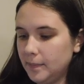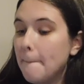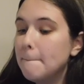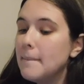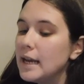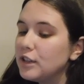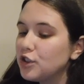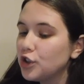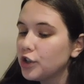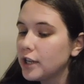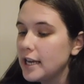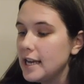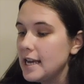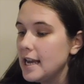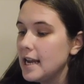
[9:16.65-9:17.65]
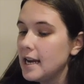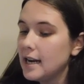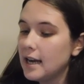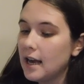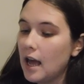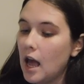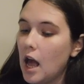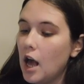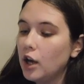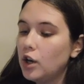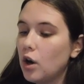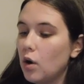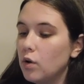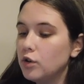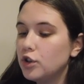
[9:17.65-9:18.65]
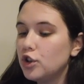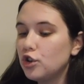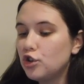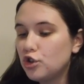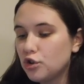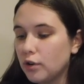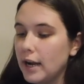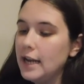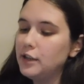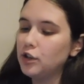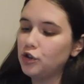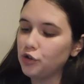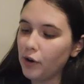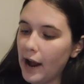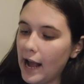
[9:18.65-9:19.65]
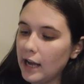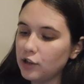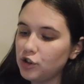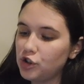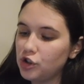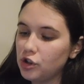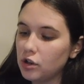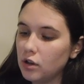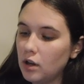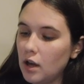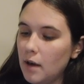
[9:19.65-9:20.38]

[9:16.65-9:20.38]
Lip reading: Mr. Keen goes straight to trash